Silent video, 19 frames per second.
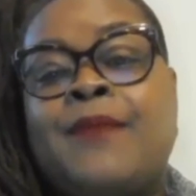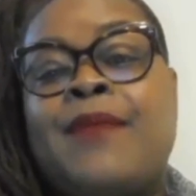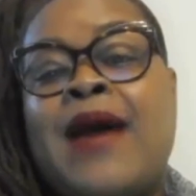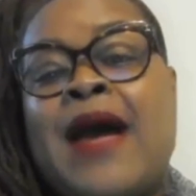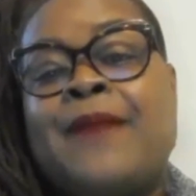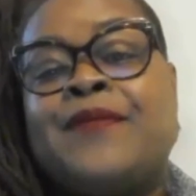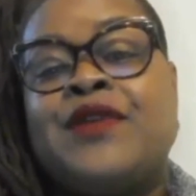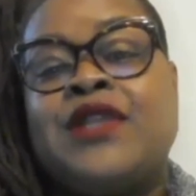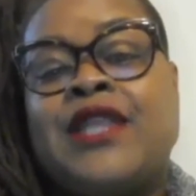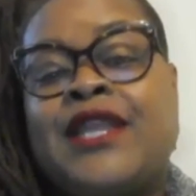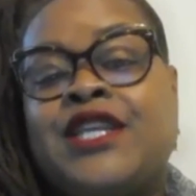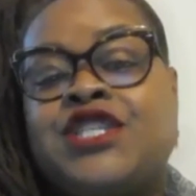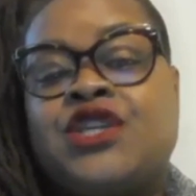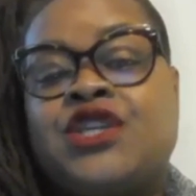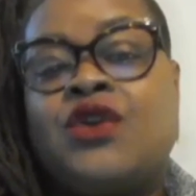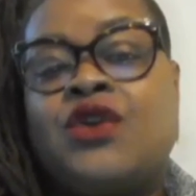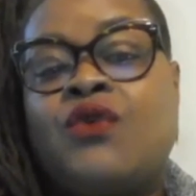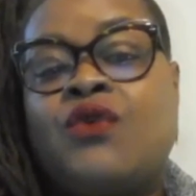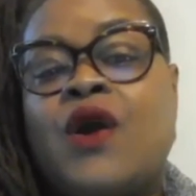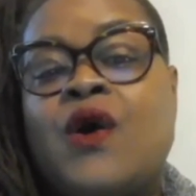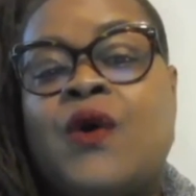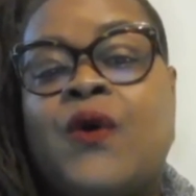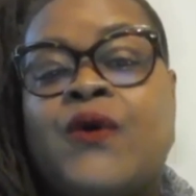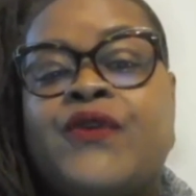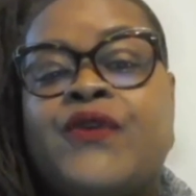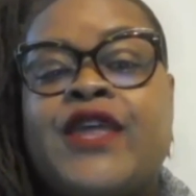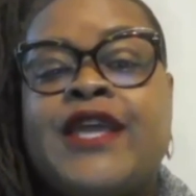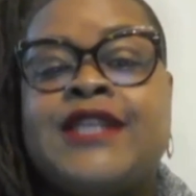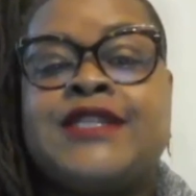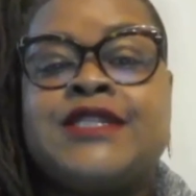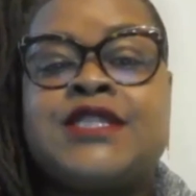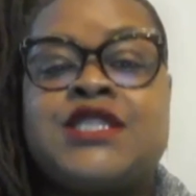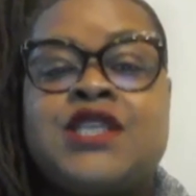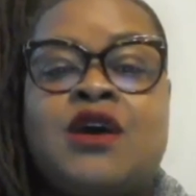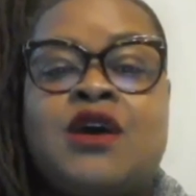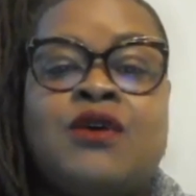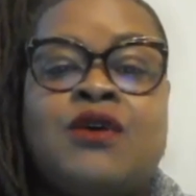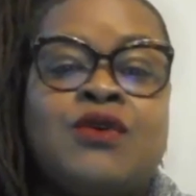population growth. And
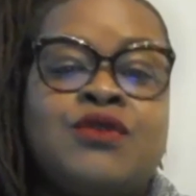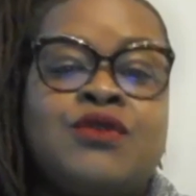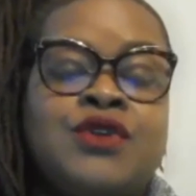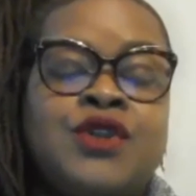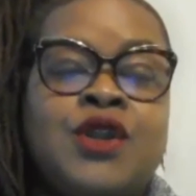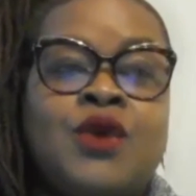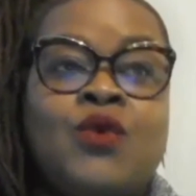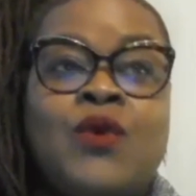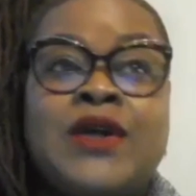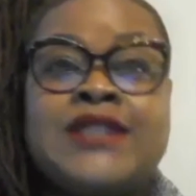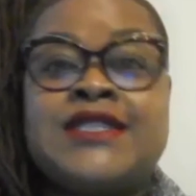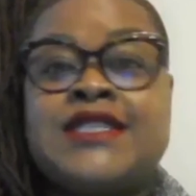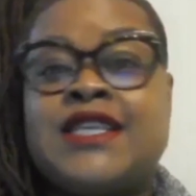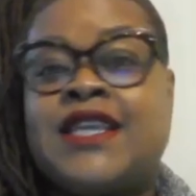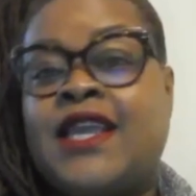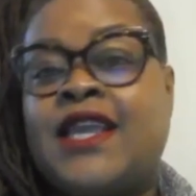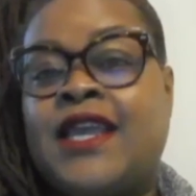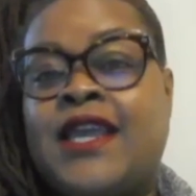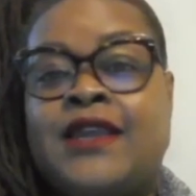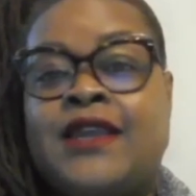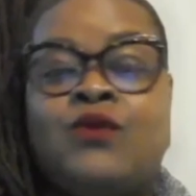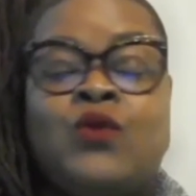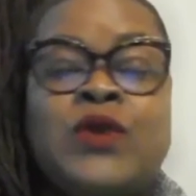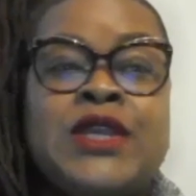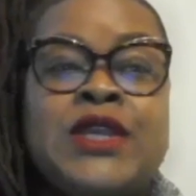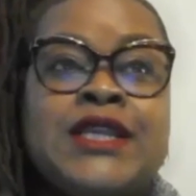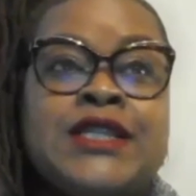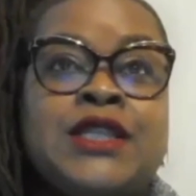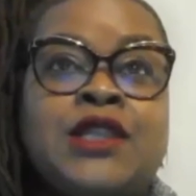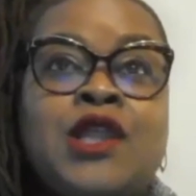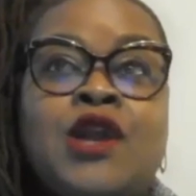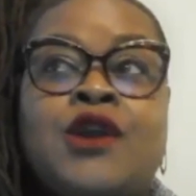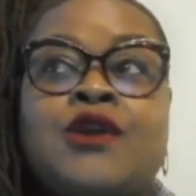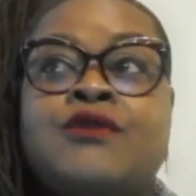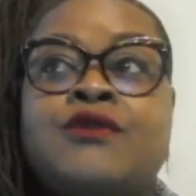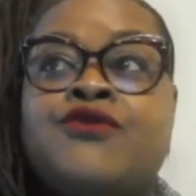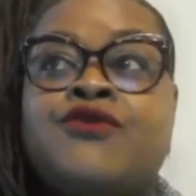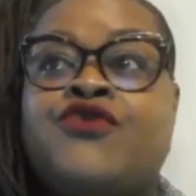so, once again, we can
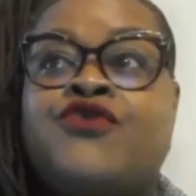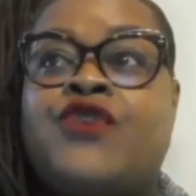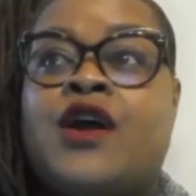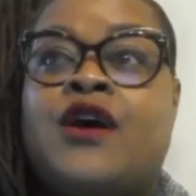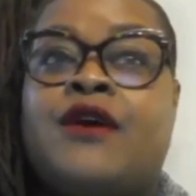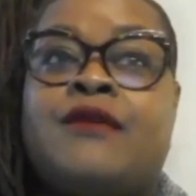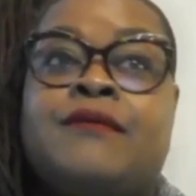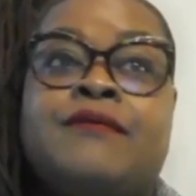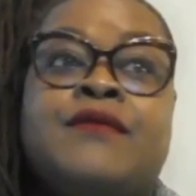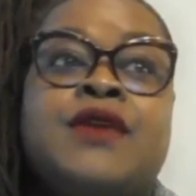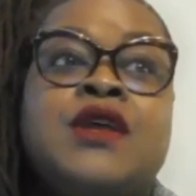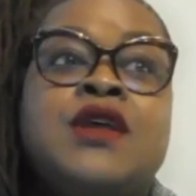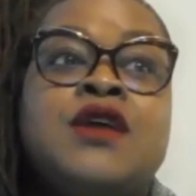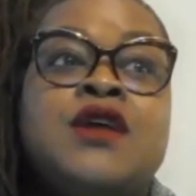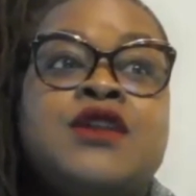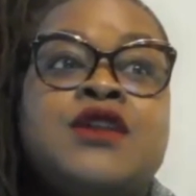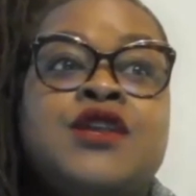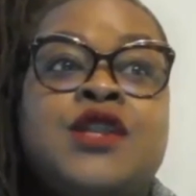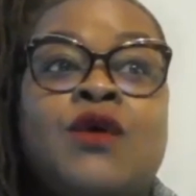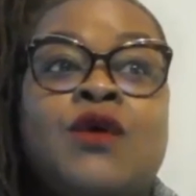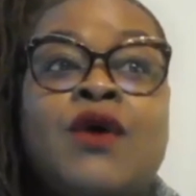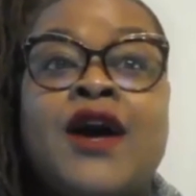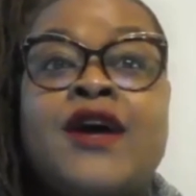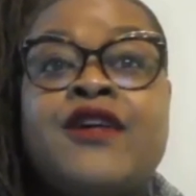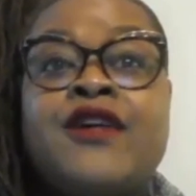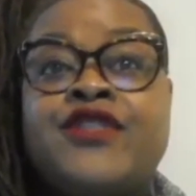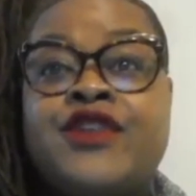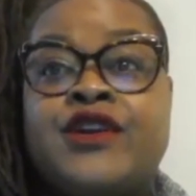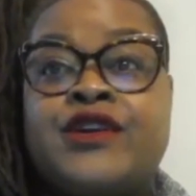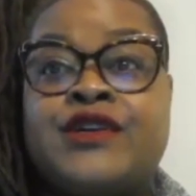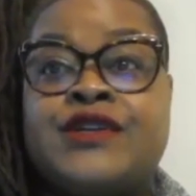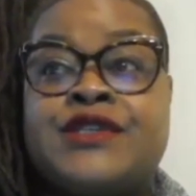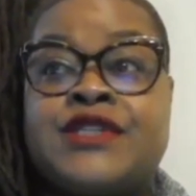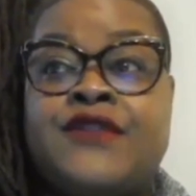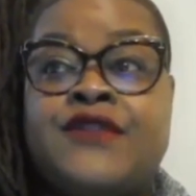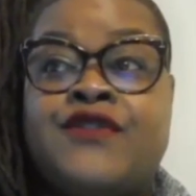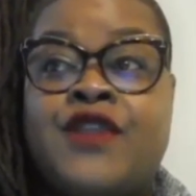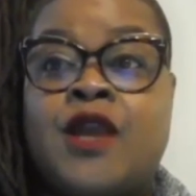learn from, others
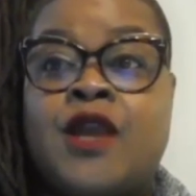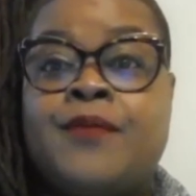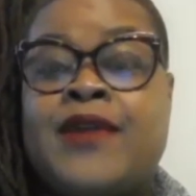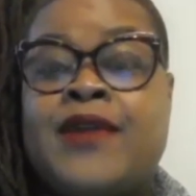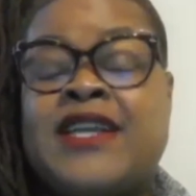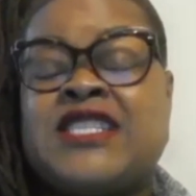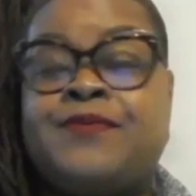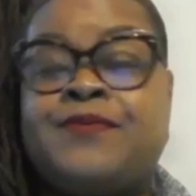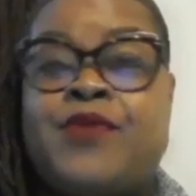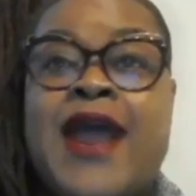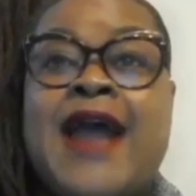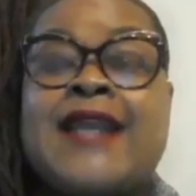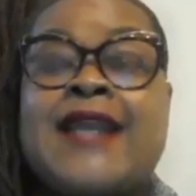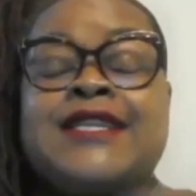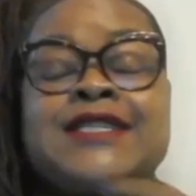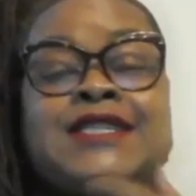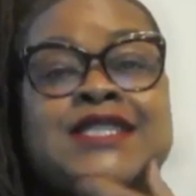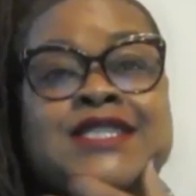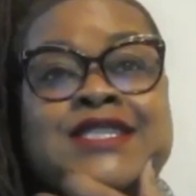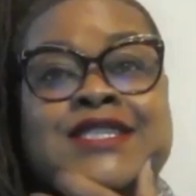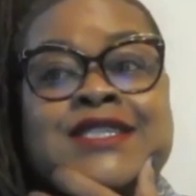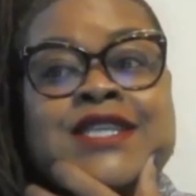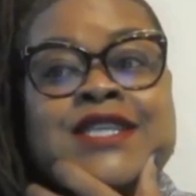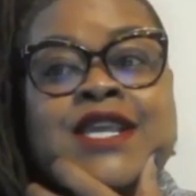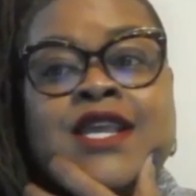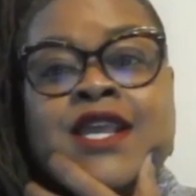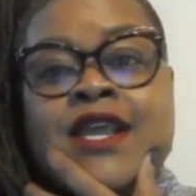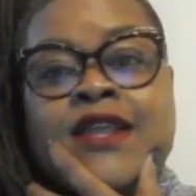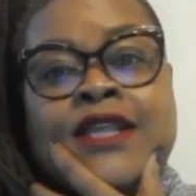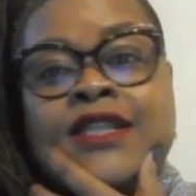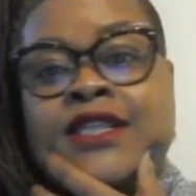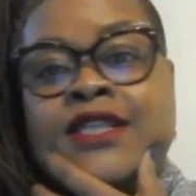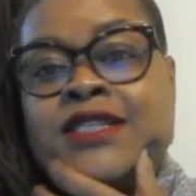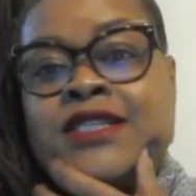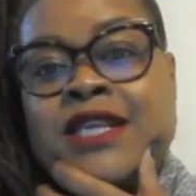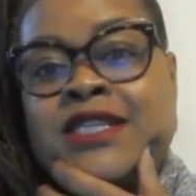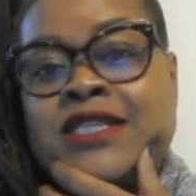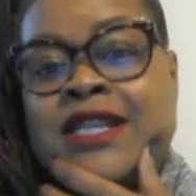and their best practices, that this
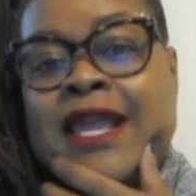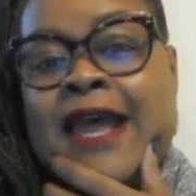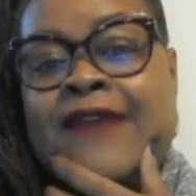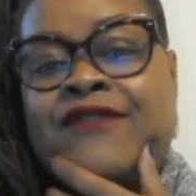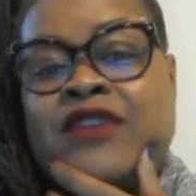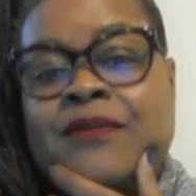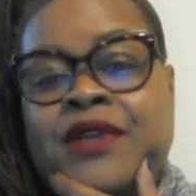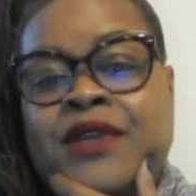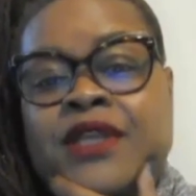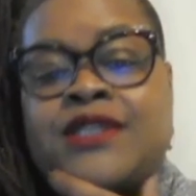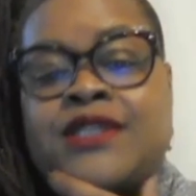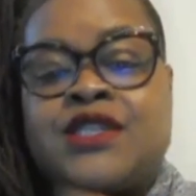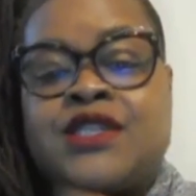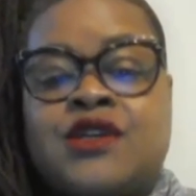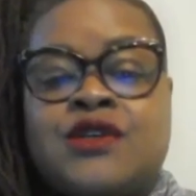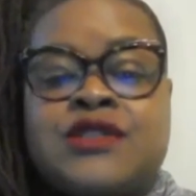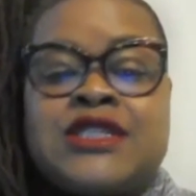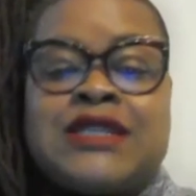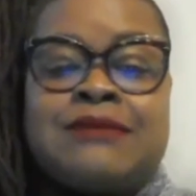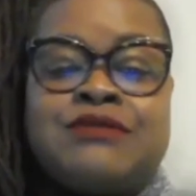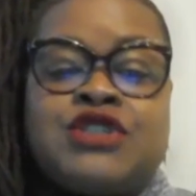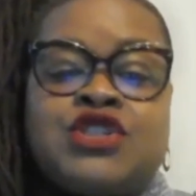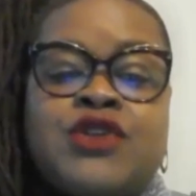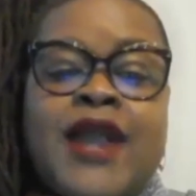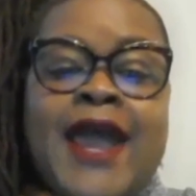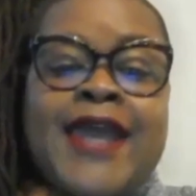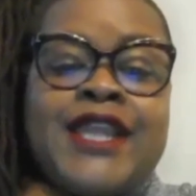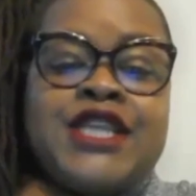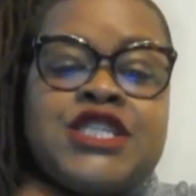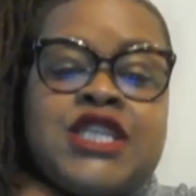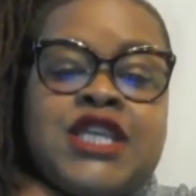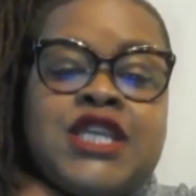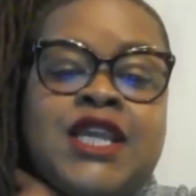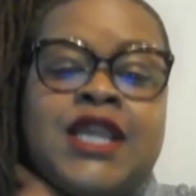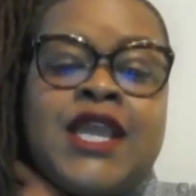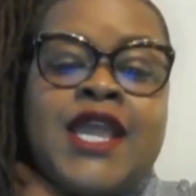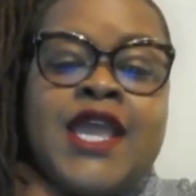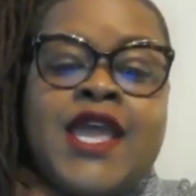doesn't have to be a zero-sum
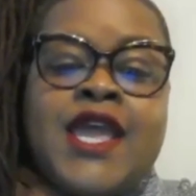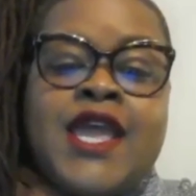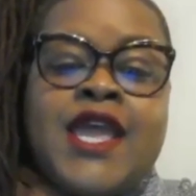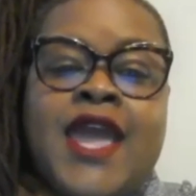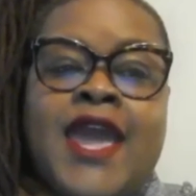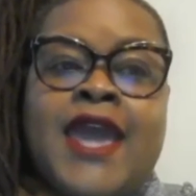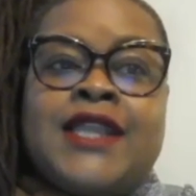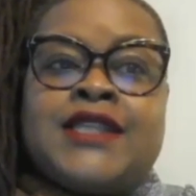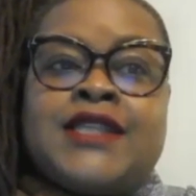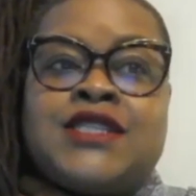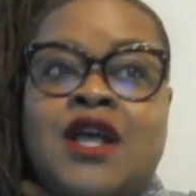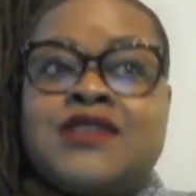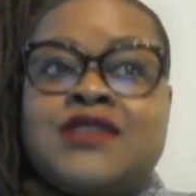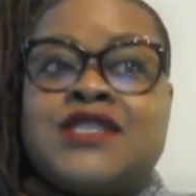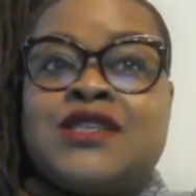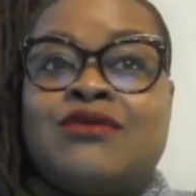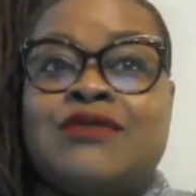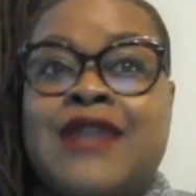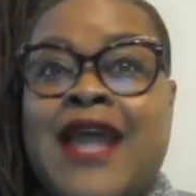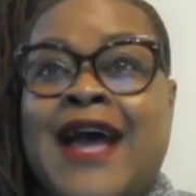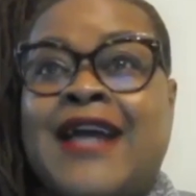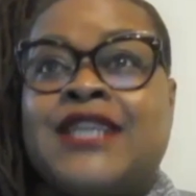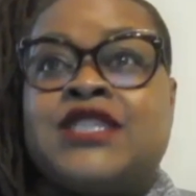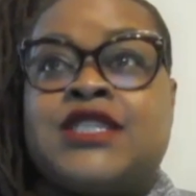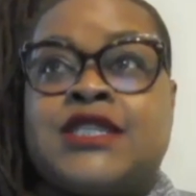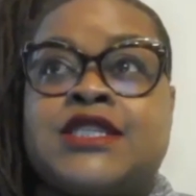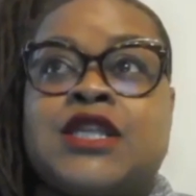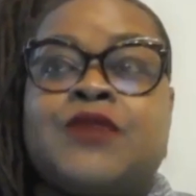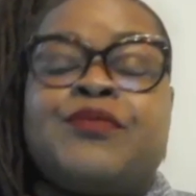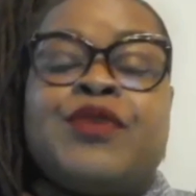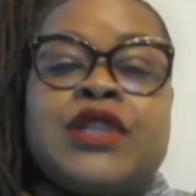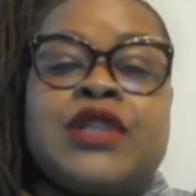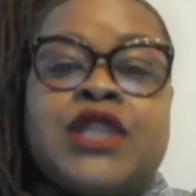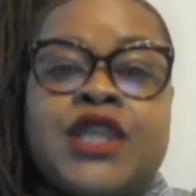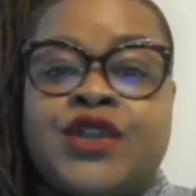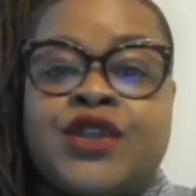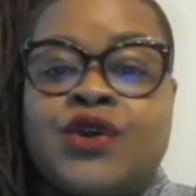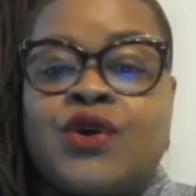strategy. And it's also not just a
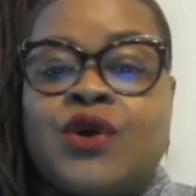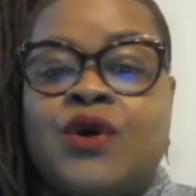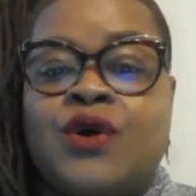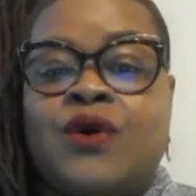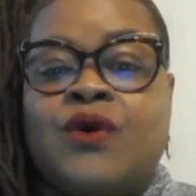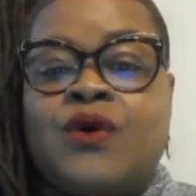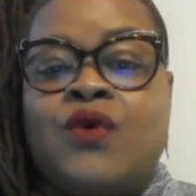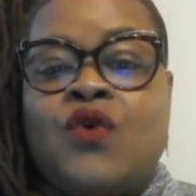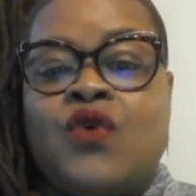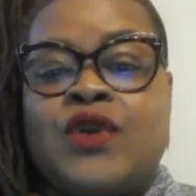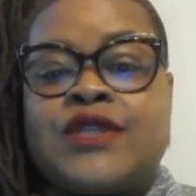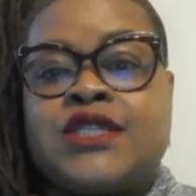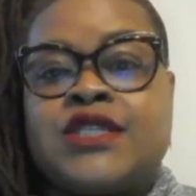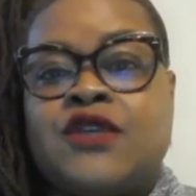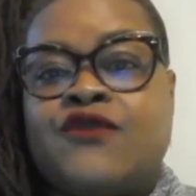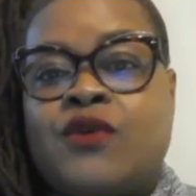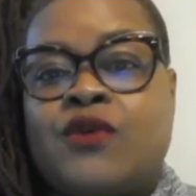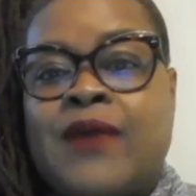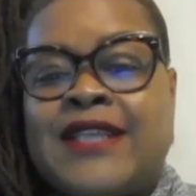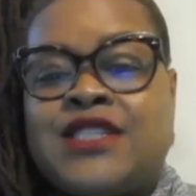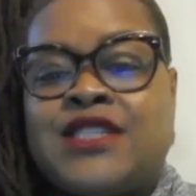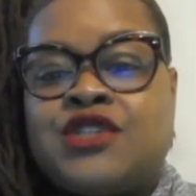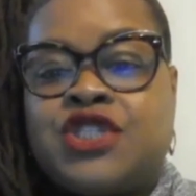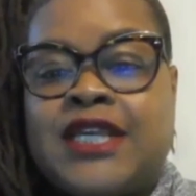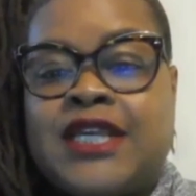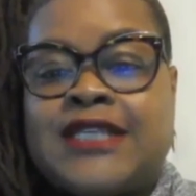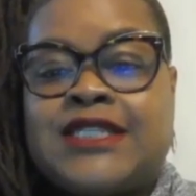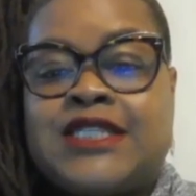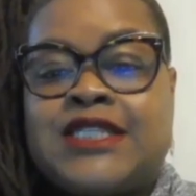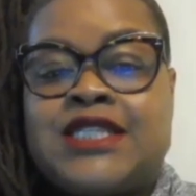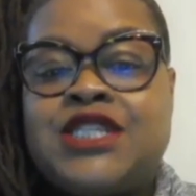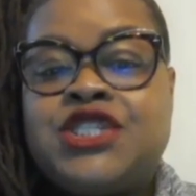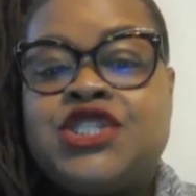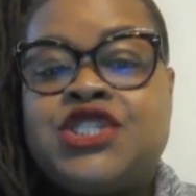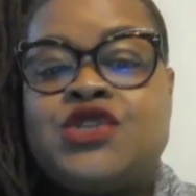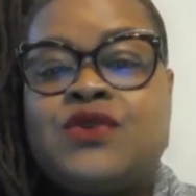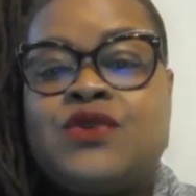political or civil rights or justice issue.